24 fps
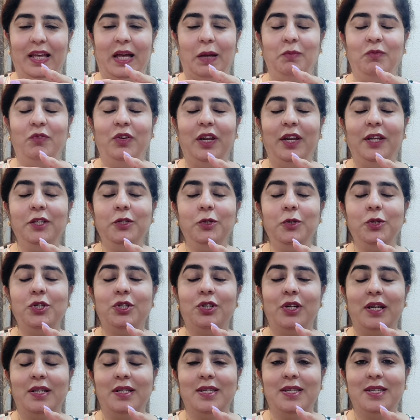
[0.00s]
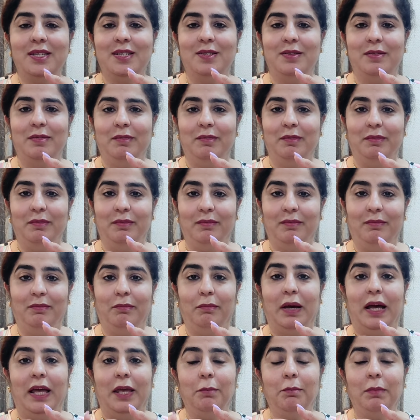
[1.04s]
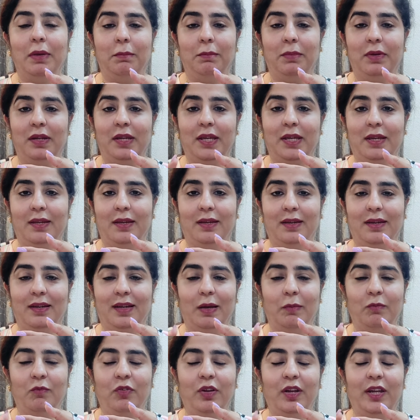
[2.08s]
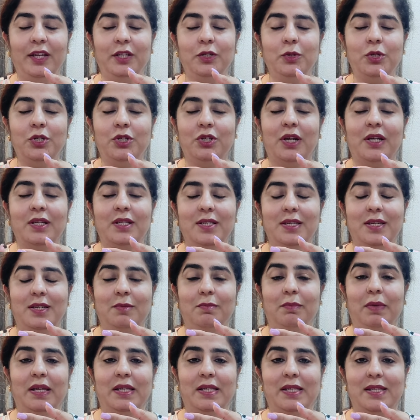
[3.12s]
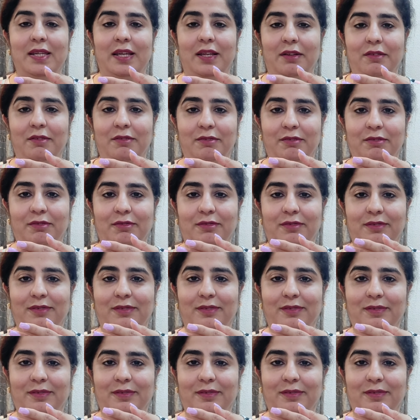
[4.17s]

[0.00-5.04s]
I'm willing to trust my memory. I'm willing to trust myself.